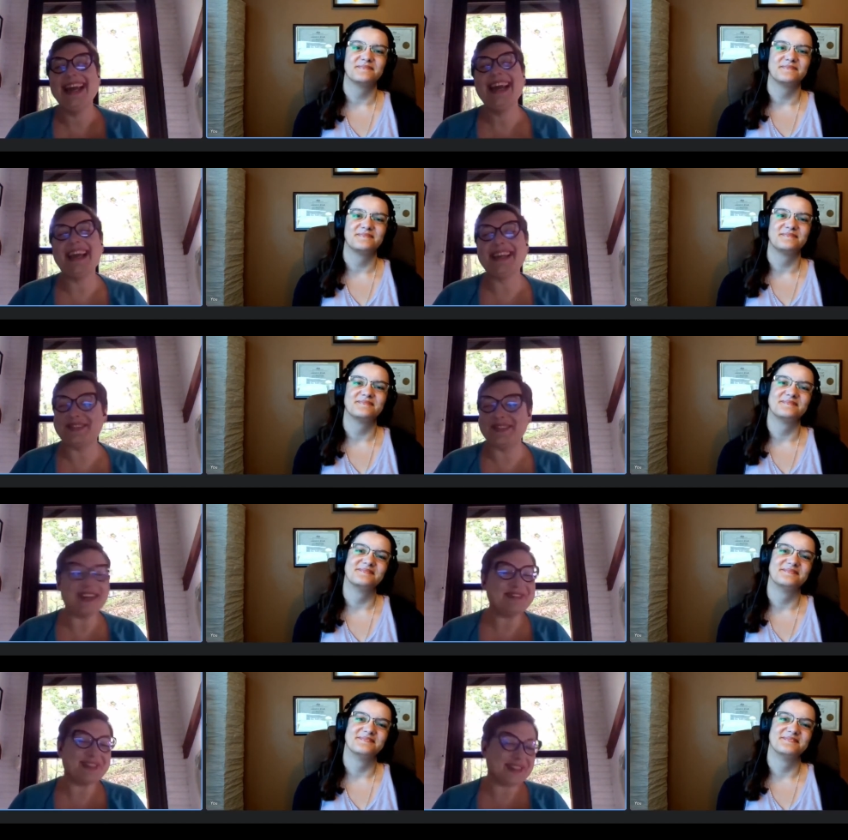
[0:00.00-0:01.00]
Speaker 1: it's
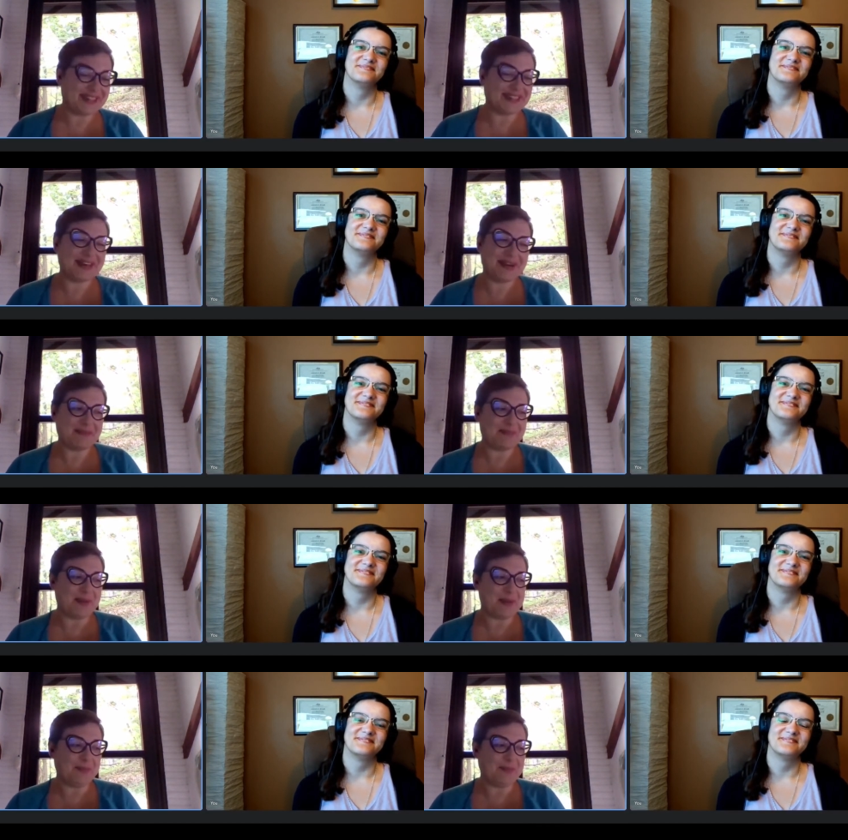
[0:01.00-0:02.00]
funny because the
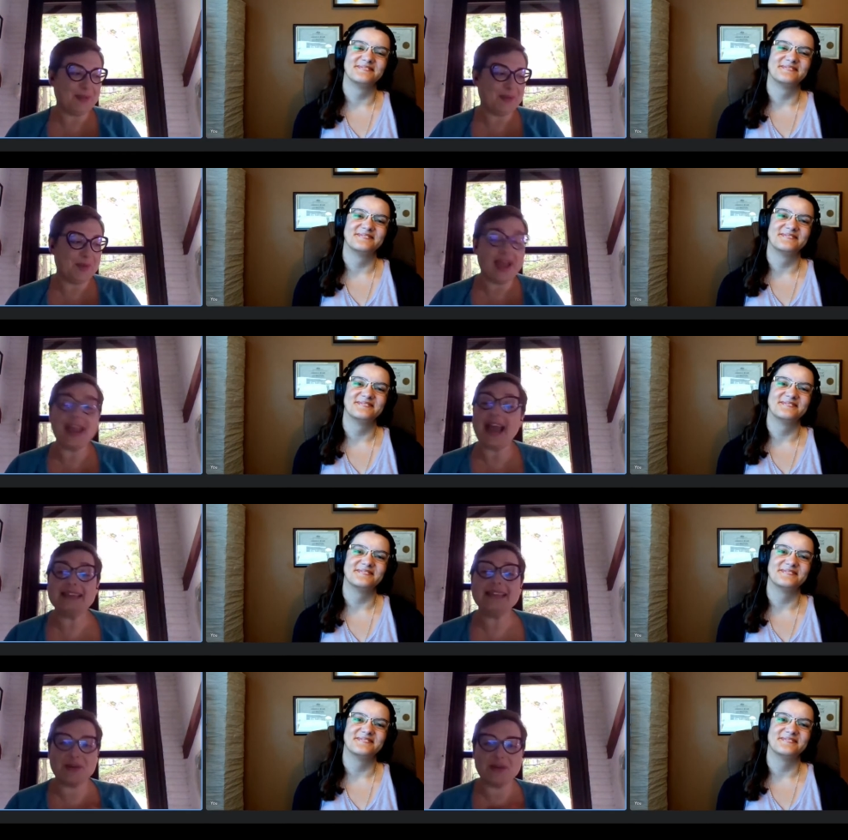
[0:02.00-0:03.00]
um, I
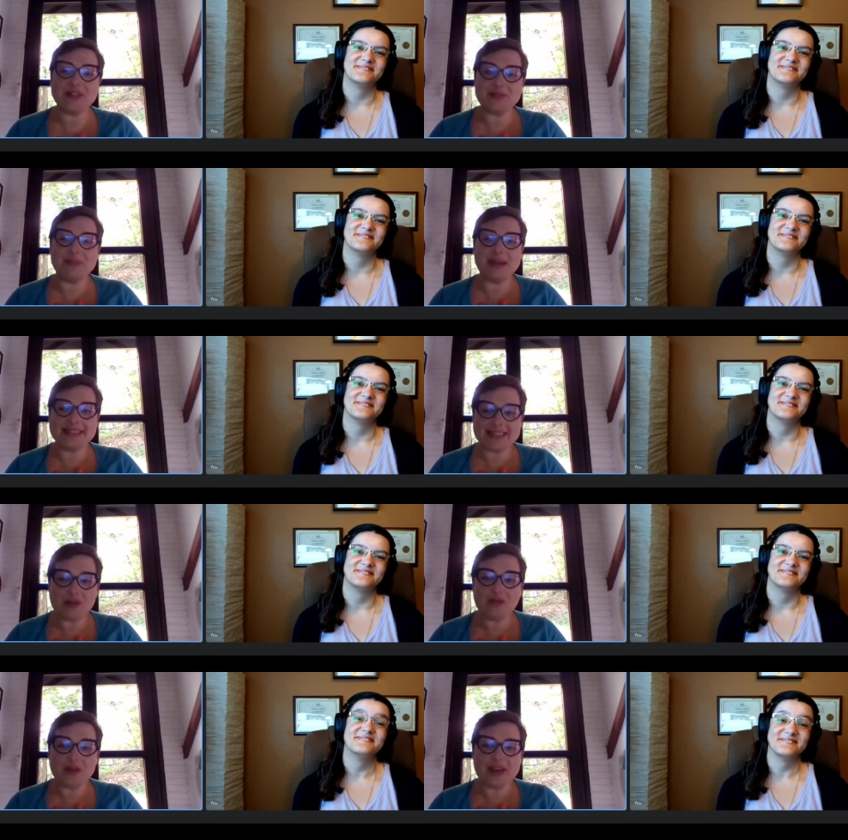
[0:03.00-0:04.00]
asked that question
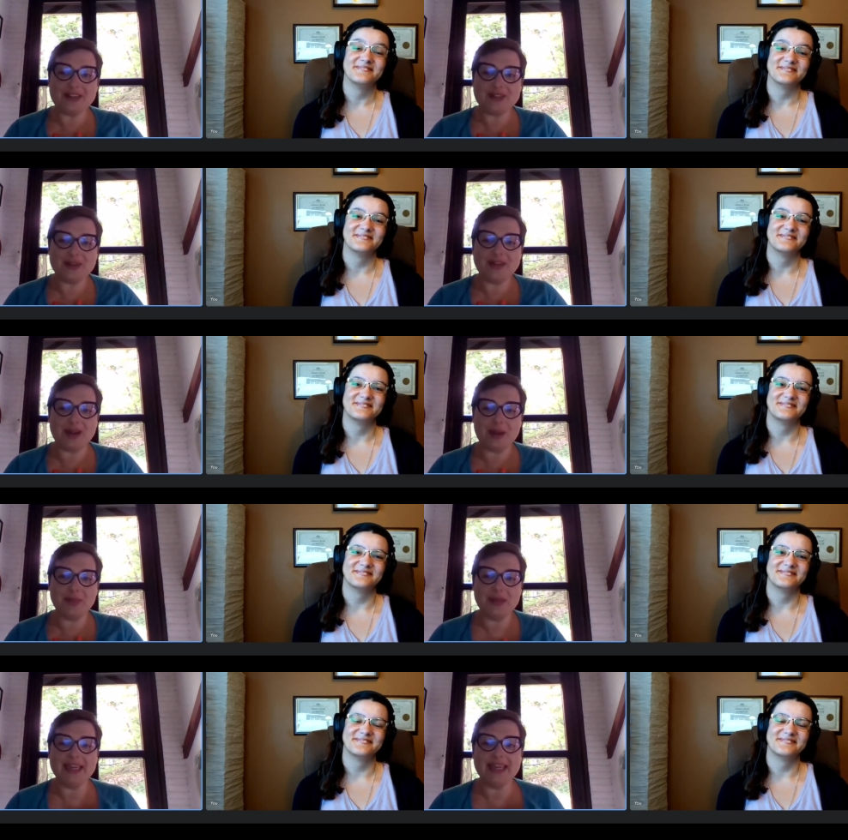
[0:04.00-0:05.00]
myself when I joined the
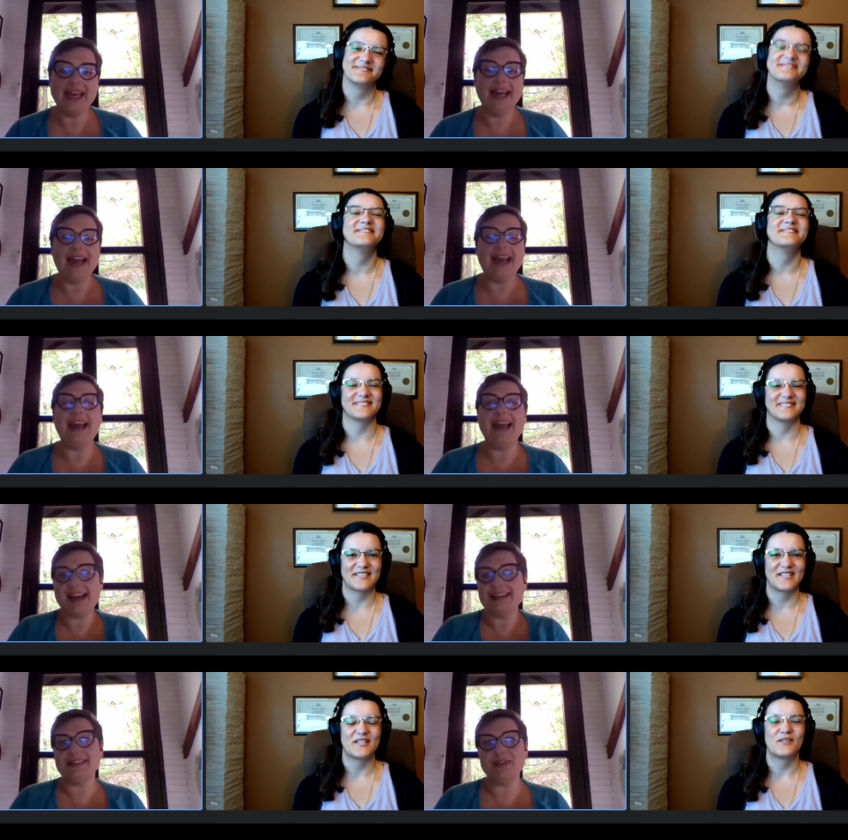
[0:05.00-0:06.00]
company. I
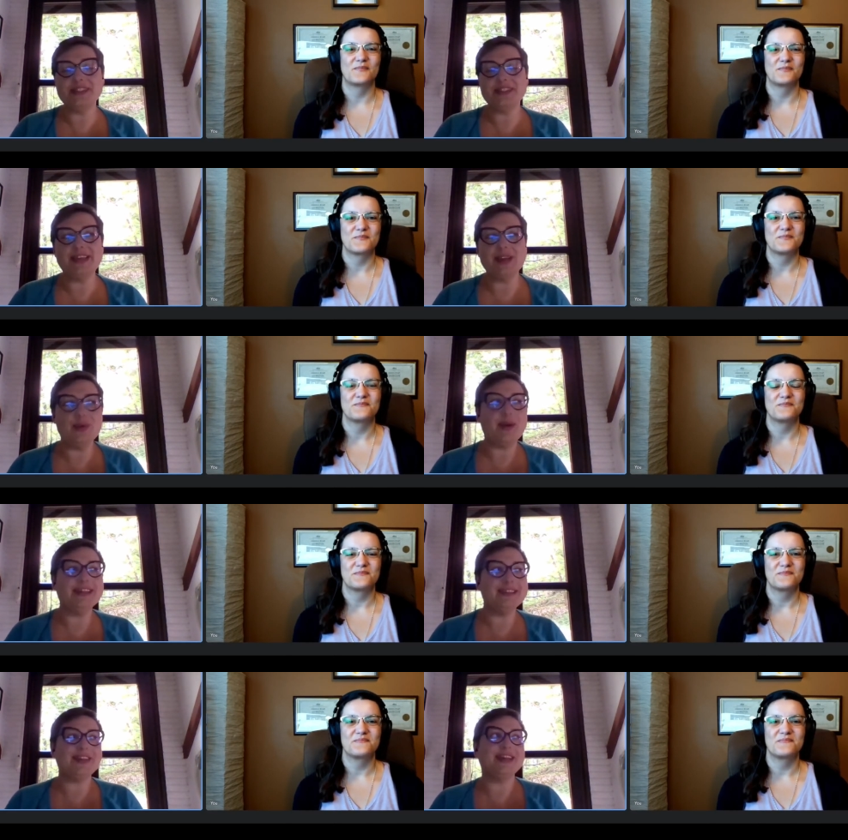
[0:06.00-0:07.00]
asked our CEO
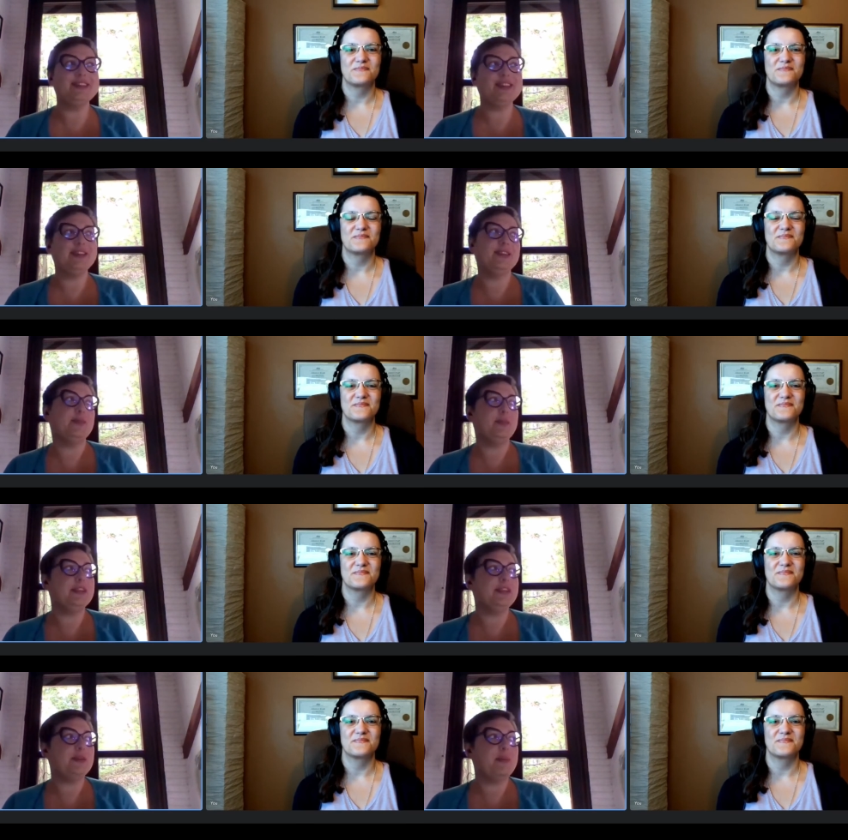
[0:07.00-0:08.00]
Andrei
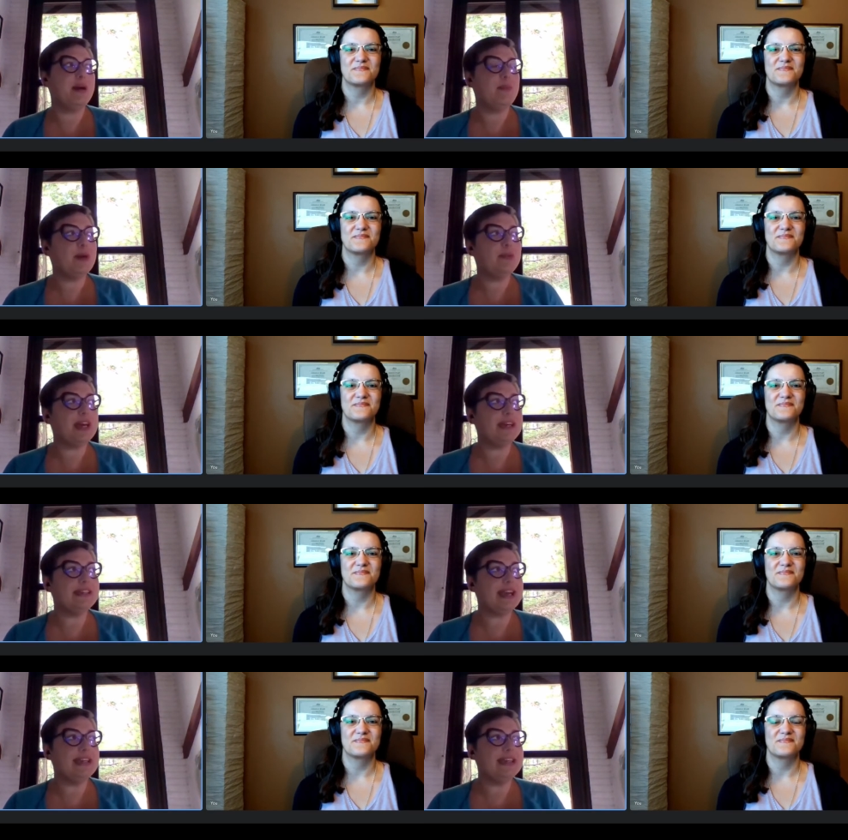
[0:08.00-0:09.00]
Nadoma about that,
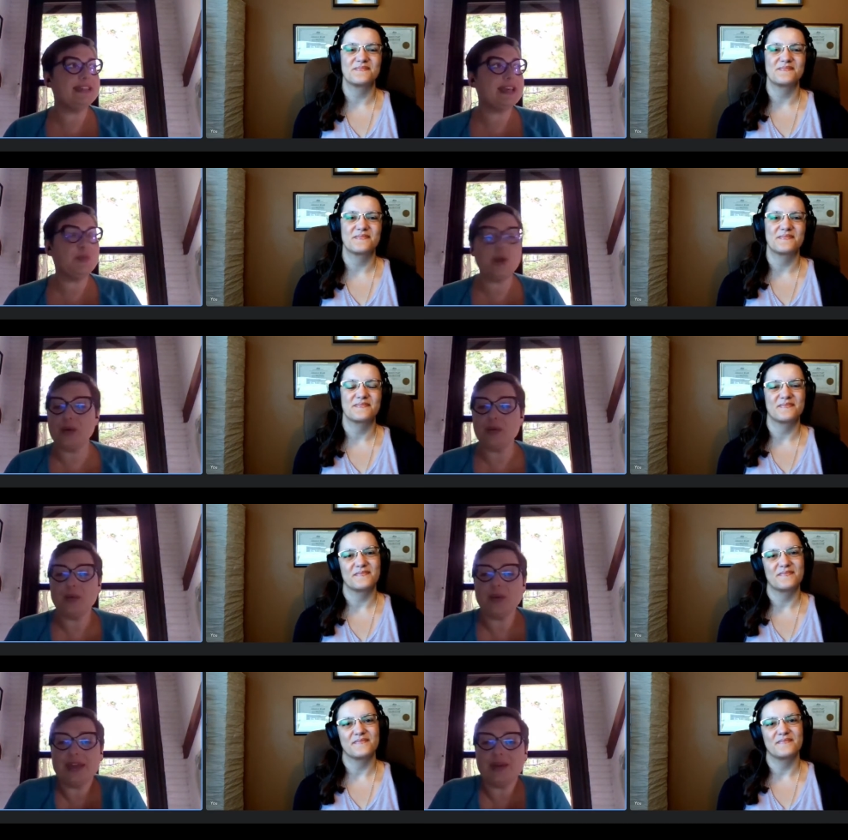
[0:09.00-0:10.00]
and he said, "Well,
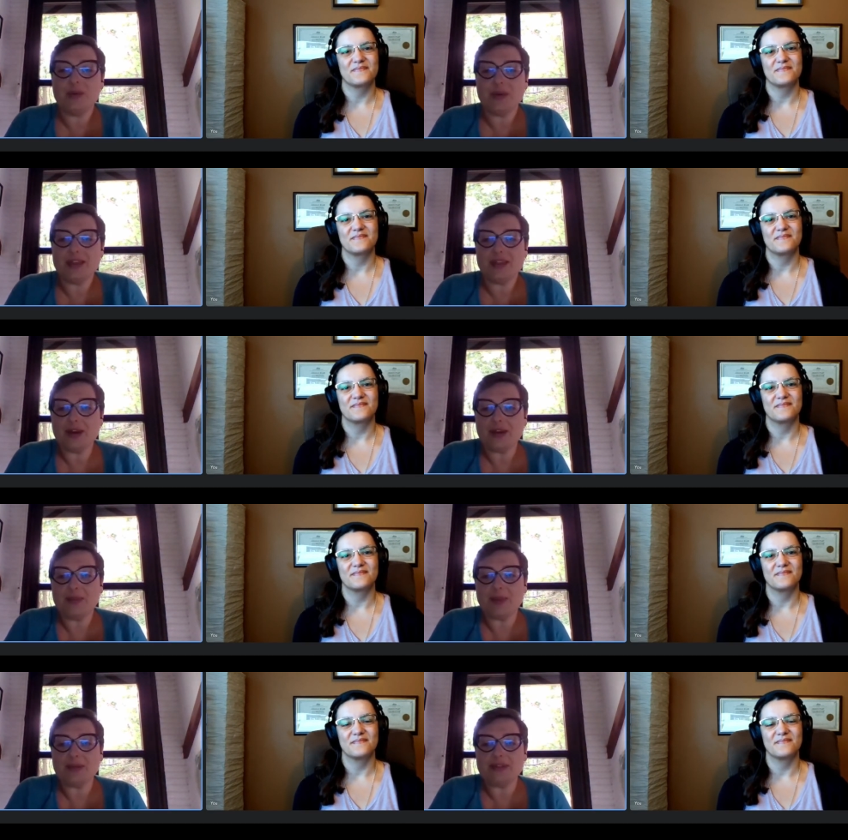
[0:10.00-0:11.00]
we we thought
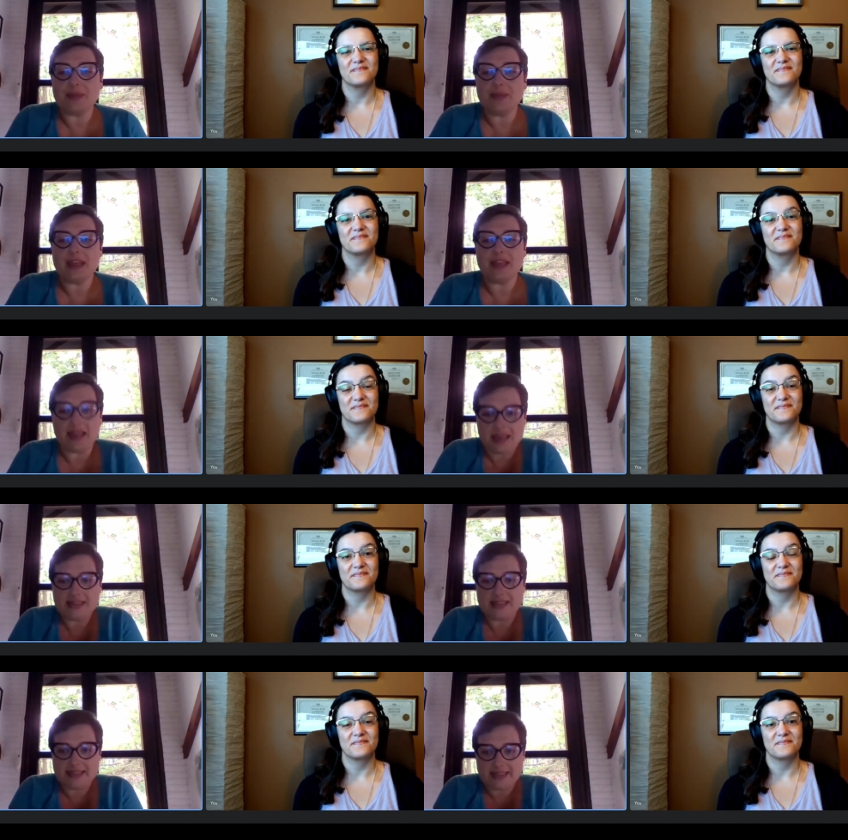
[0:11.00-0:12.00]
about something that
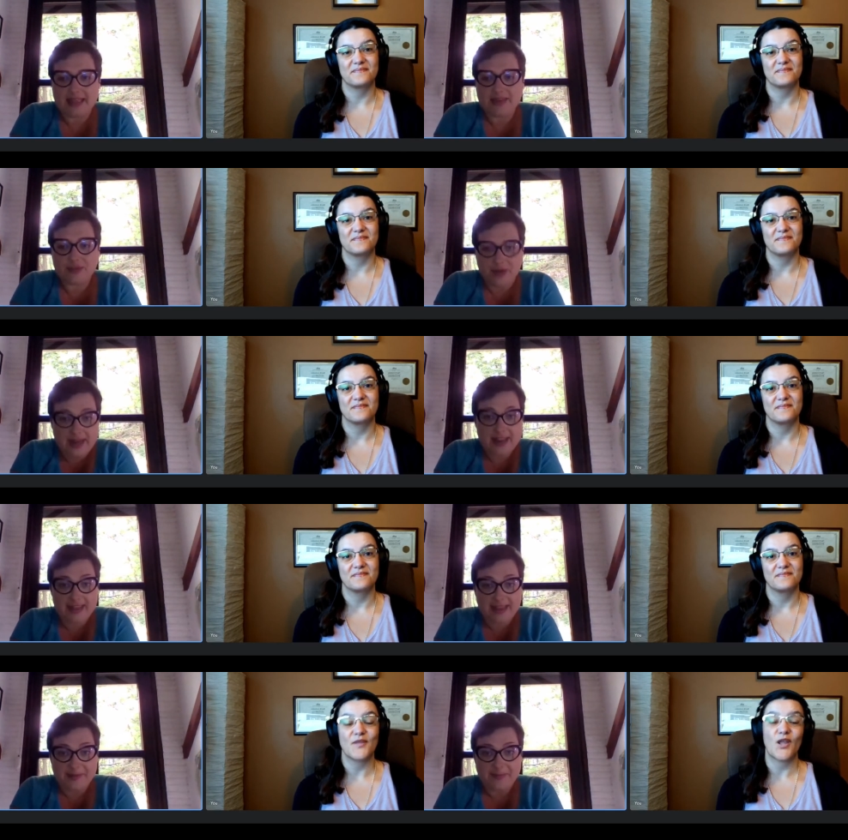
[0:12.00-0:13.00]
doesn't stand for
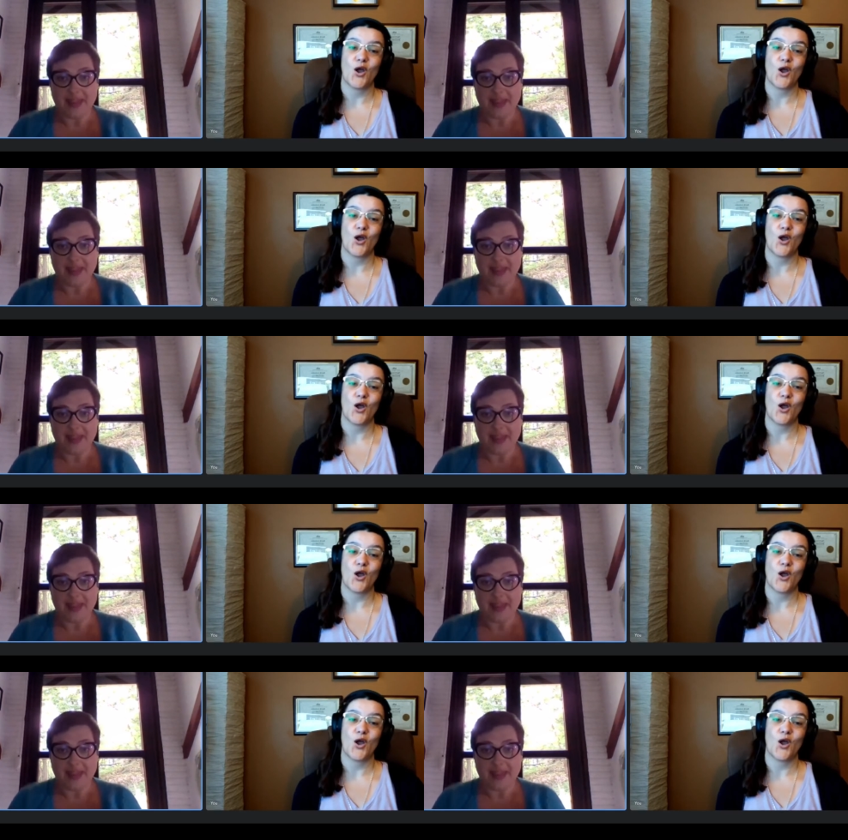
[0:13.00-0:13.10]
anything.